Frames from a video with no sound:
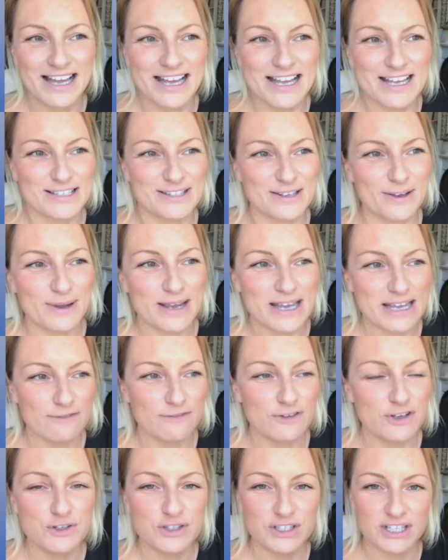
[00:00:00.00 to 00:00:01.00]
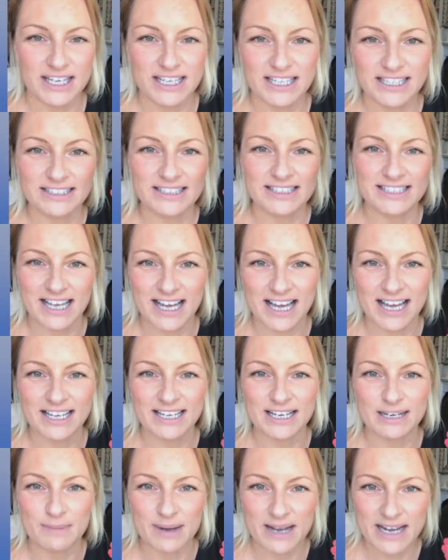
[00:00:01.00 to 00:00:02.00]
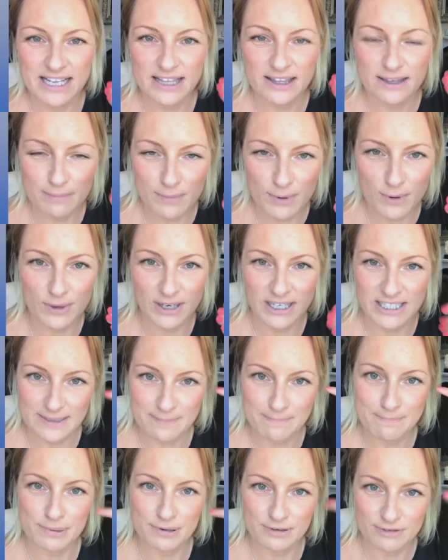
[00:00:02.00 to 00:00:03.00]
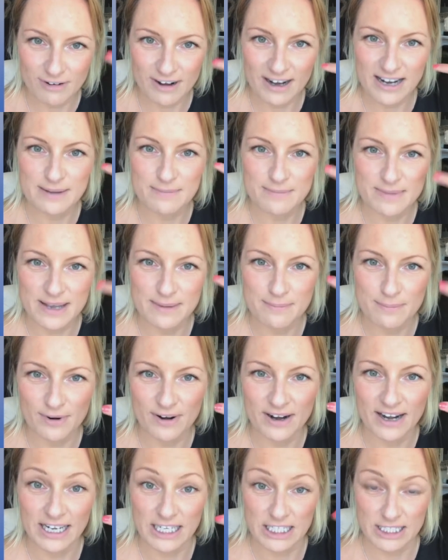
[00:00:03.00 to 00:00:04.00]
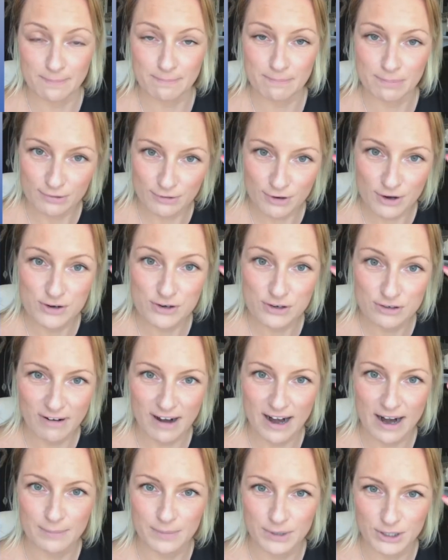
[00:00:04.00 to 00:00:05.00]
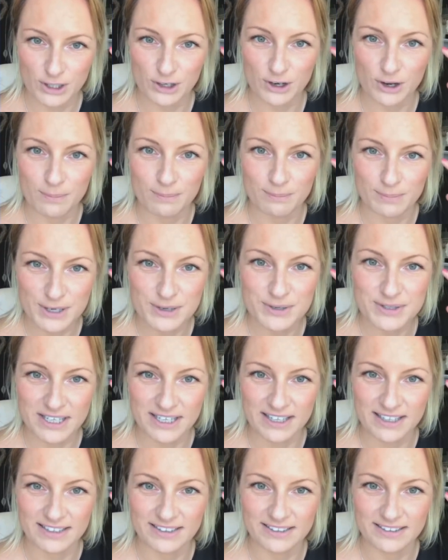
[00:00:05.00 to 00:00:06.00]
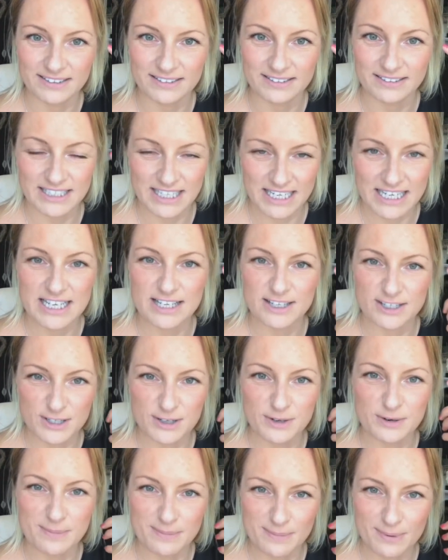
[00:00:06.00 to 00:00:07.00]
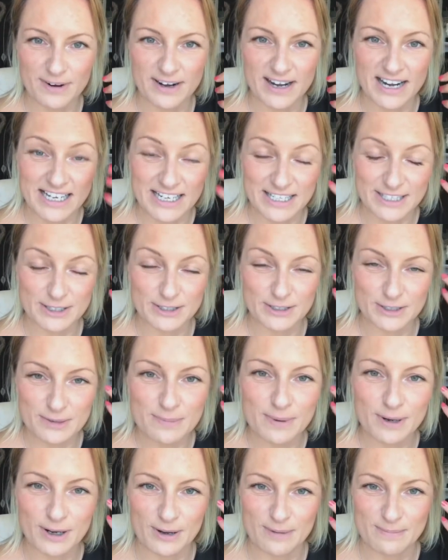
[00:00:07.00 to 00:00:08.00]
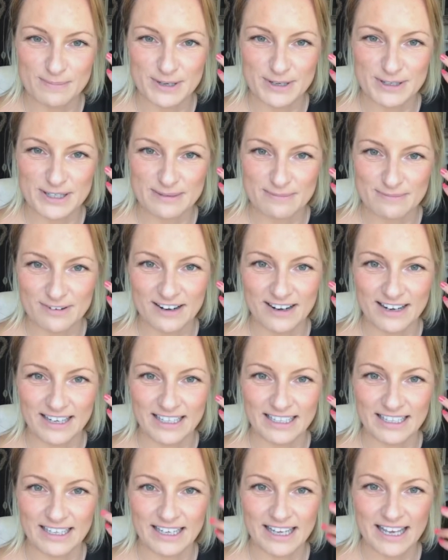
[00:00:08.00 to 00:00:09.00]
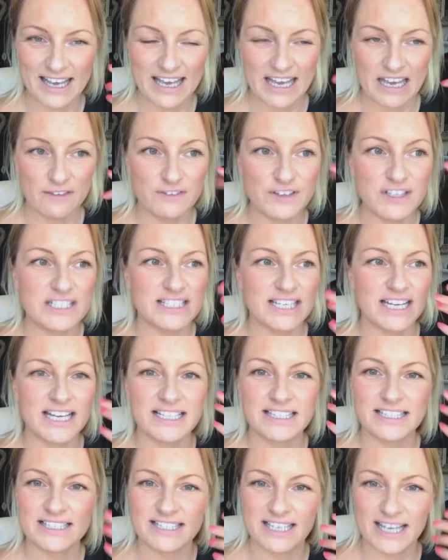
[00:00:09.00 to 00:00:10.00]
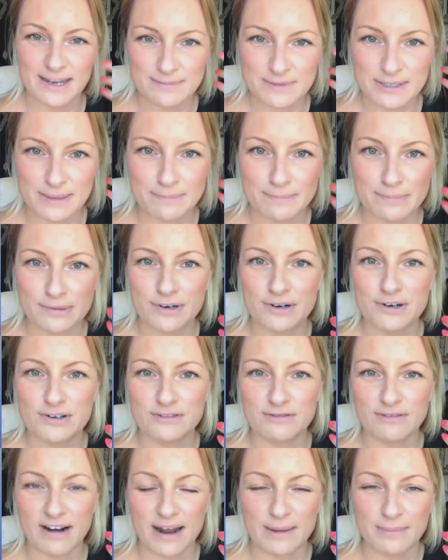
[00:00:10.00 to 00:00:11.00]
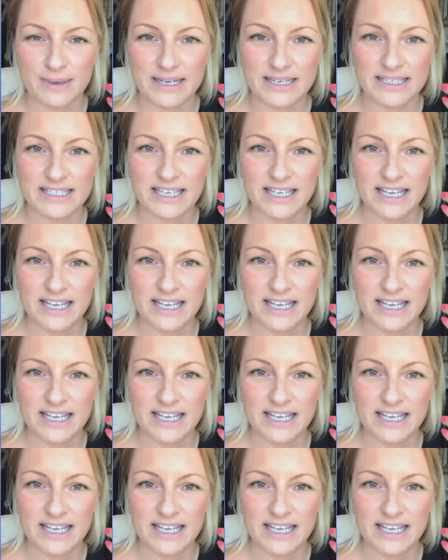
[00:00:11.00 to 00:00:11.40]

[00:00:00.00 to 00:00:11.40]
So if you take the time in the morning to prime your brain, to program your computer that is your brain, your supercomputer brain, if you take the time to program it,